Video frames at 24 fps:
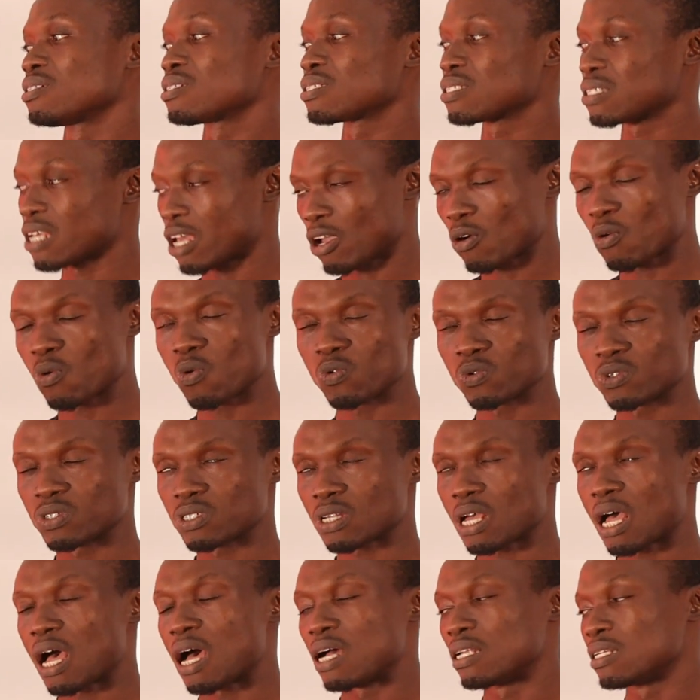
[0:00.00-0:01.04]

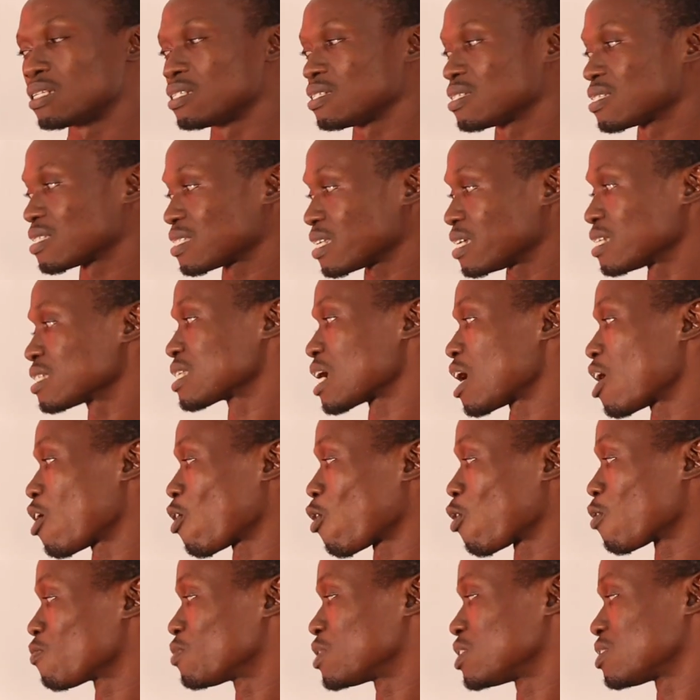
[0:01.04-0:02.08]
circles, and the center
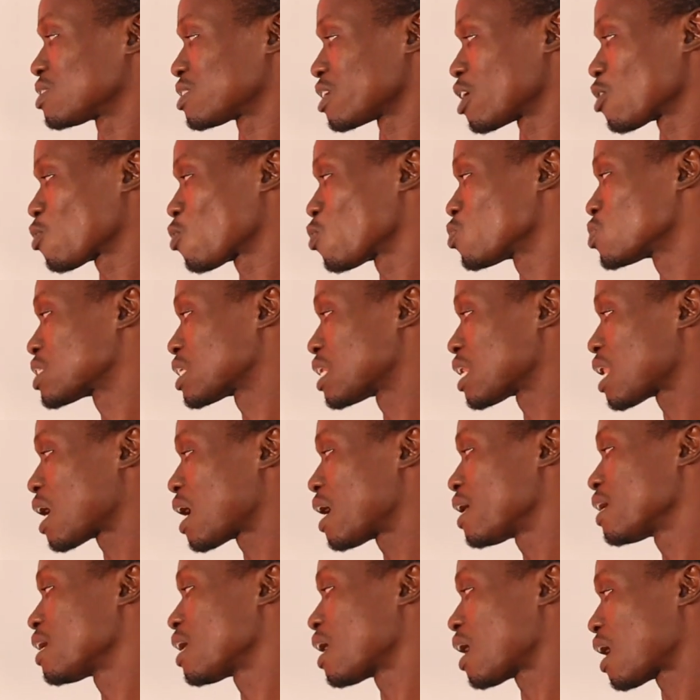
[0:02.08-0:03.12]
of the circles
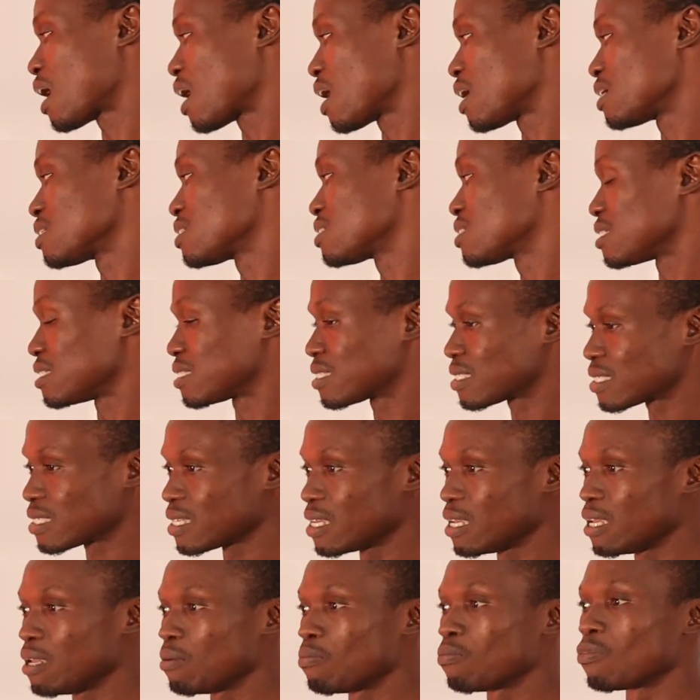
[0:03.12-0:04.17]
lie at the
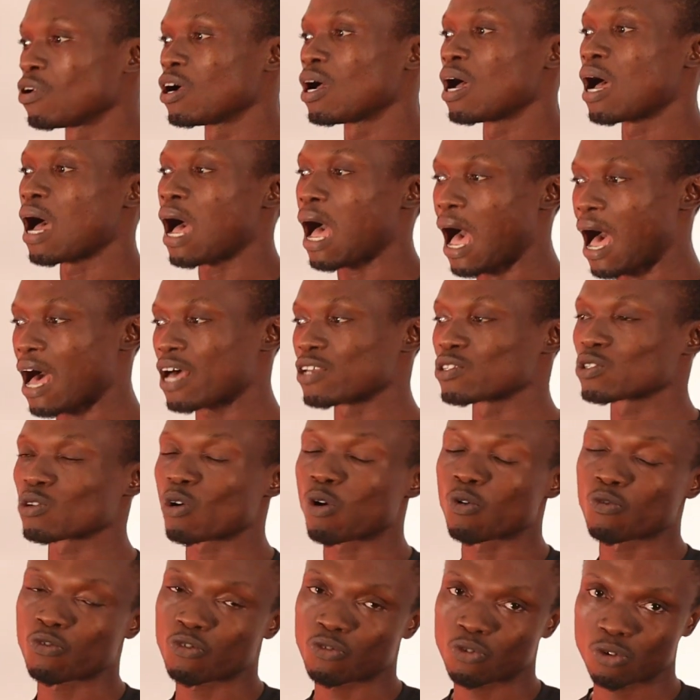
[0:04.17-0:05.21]
same as
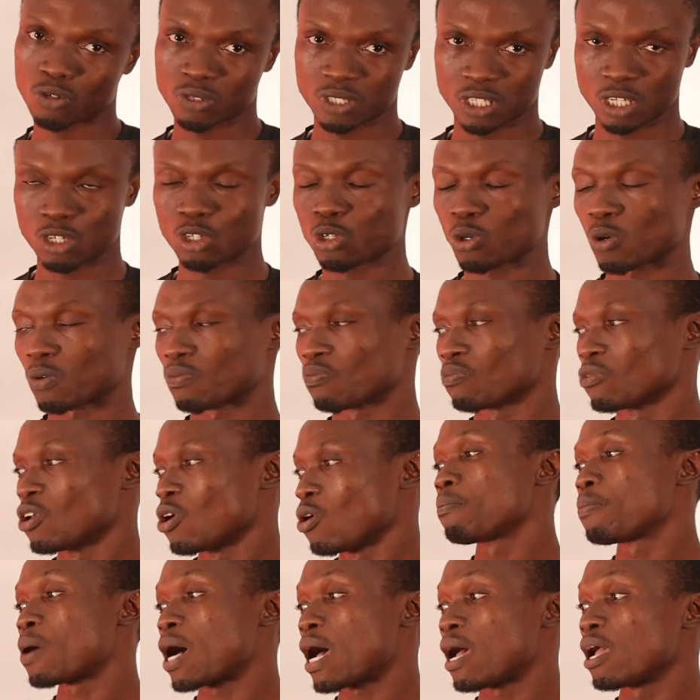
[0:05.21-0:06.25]
of rotation.
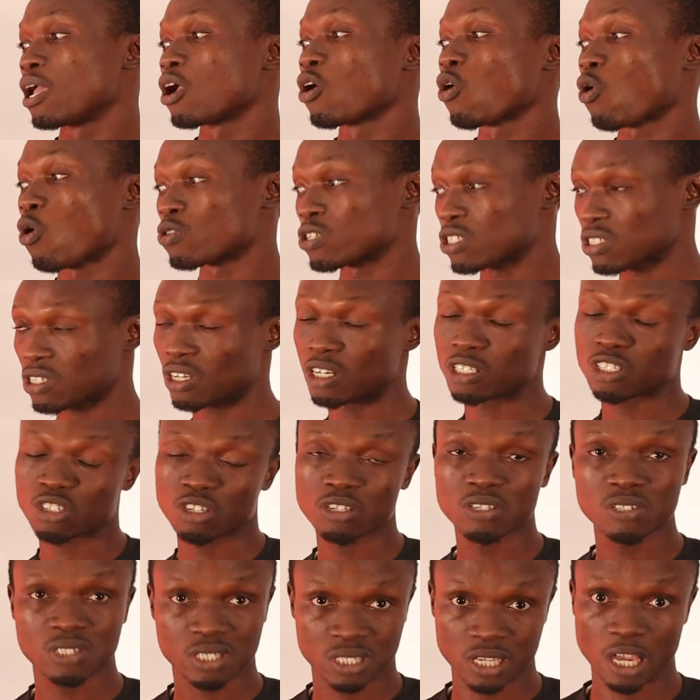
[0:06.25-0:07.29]
By
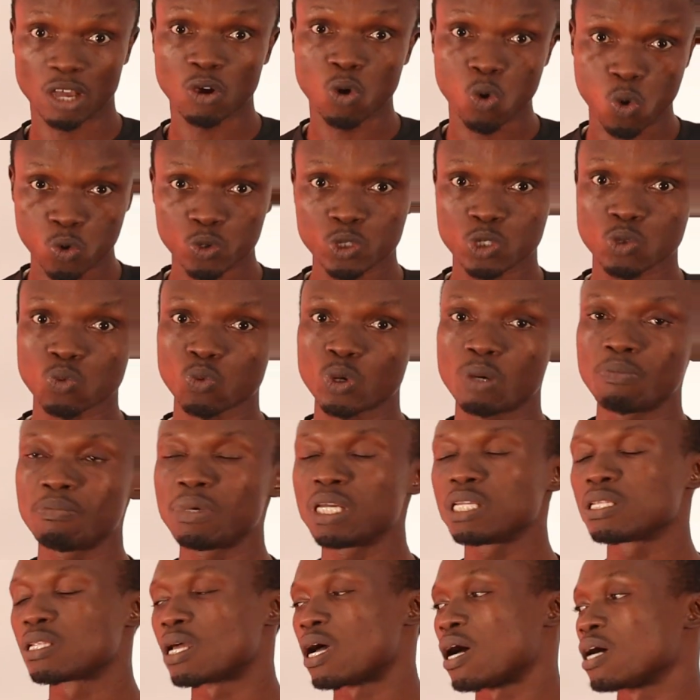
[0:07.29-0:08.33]
concentric circles, we
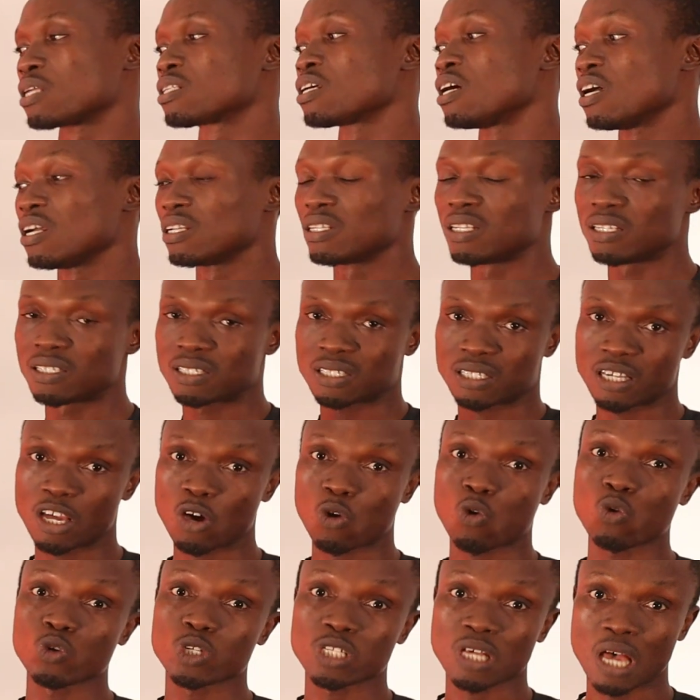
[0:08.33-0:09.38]
mean that the
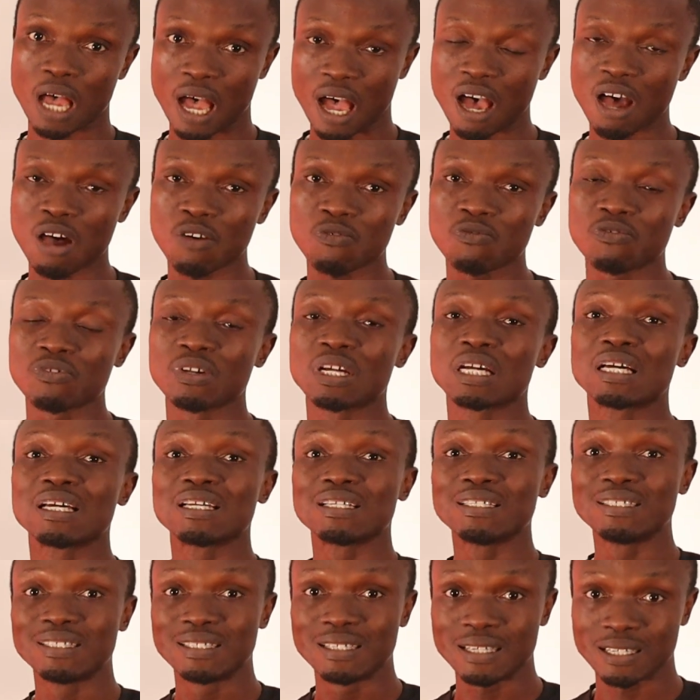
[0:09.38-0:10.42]
circles
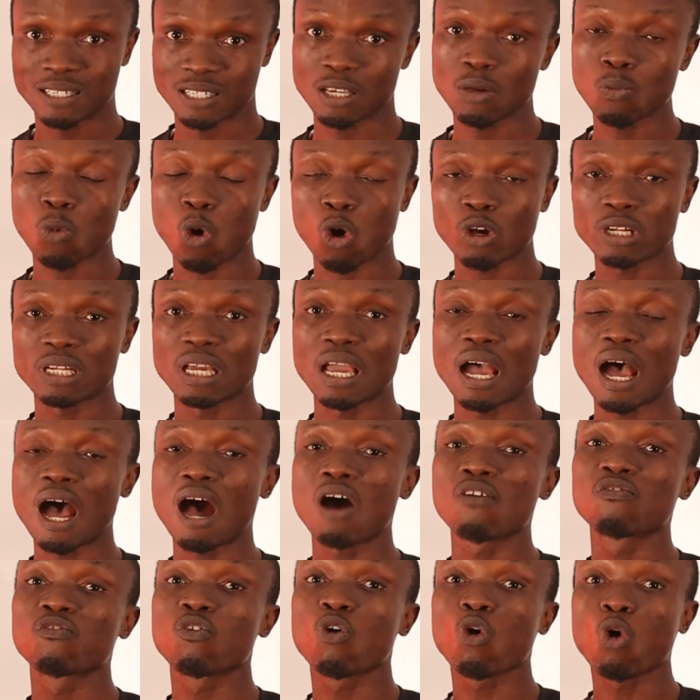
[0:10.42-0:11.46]
have the same, or they
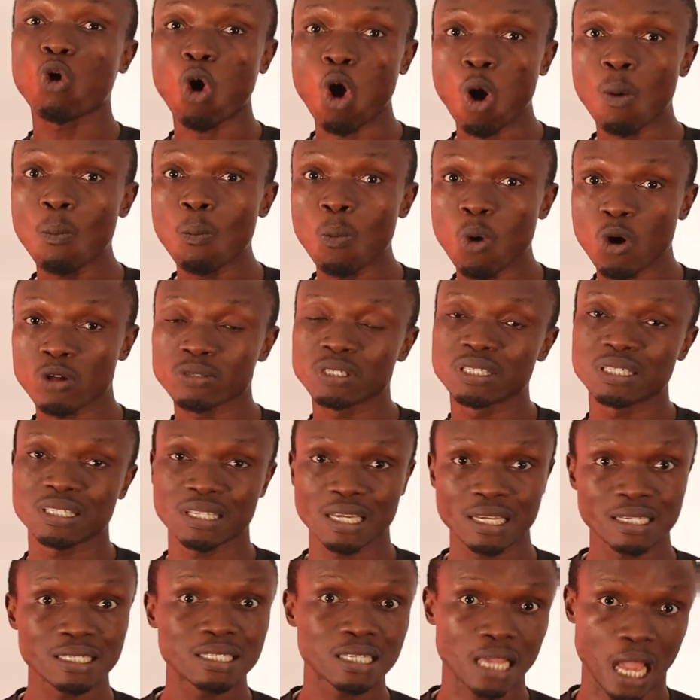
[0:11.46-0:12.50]
have common
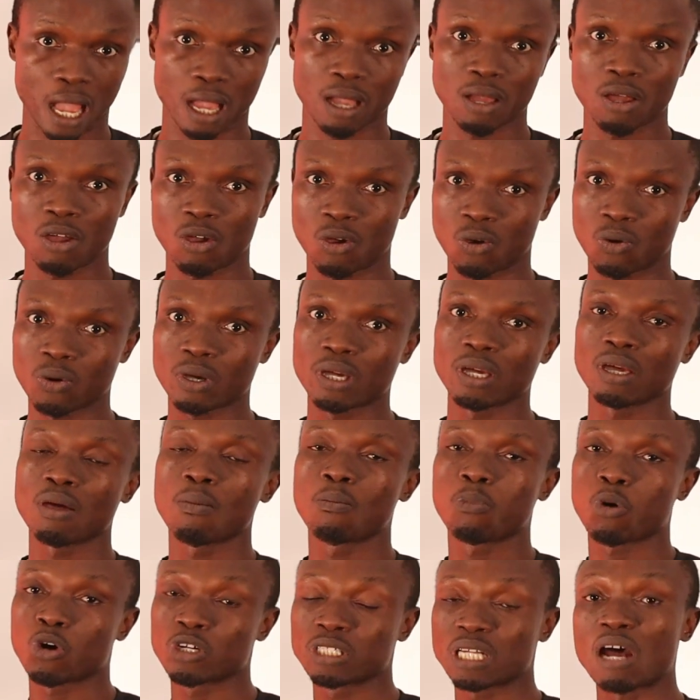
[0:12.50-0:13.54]
center, okay,
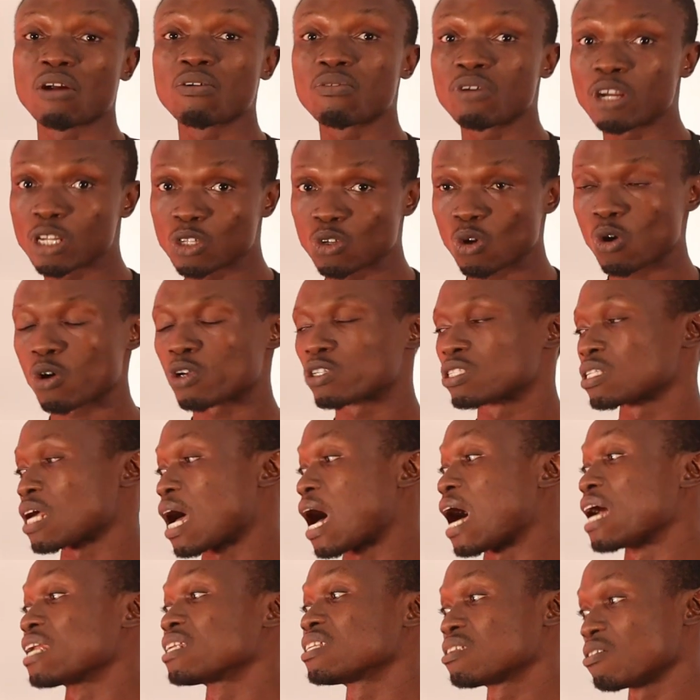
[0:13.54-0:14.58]
but their radius
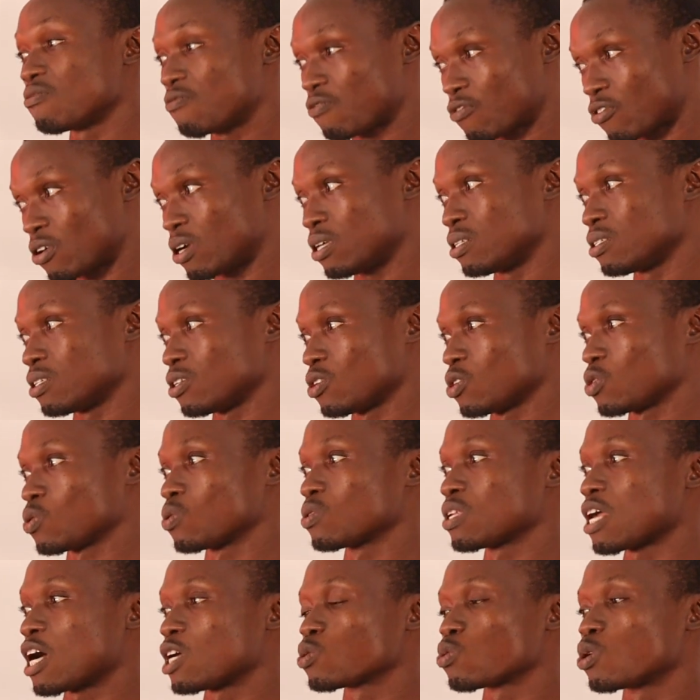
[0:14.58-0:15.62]
are different.
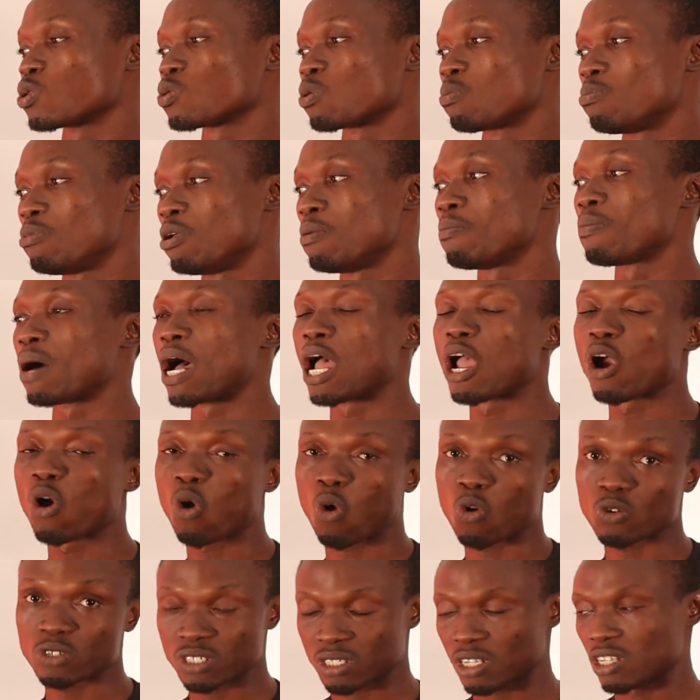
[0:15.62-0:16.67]
So that's what we mean by
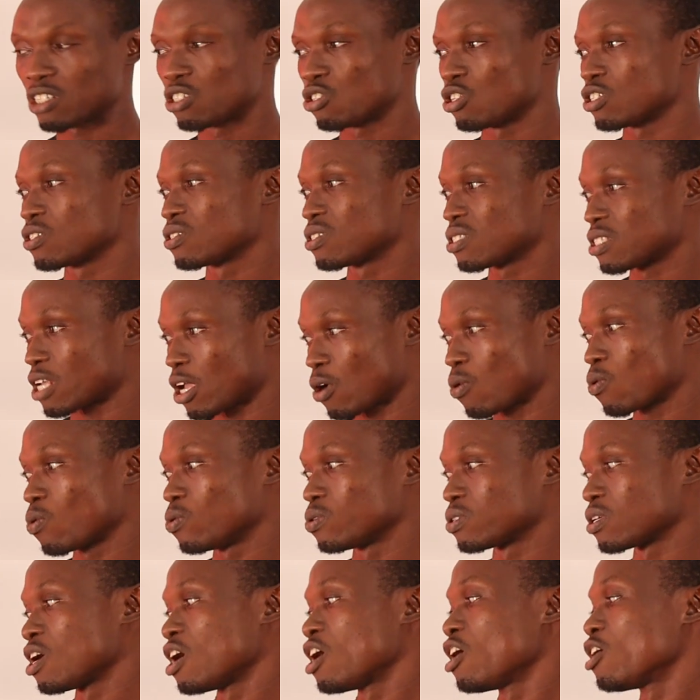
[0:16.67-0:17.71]
concentric
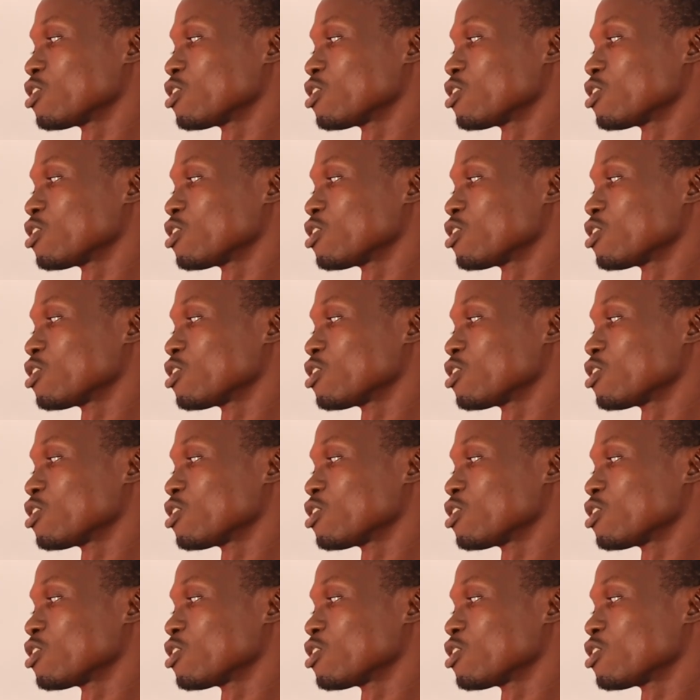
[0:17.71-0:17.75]
circles.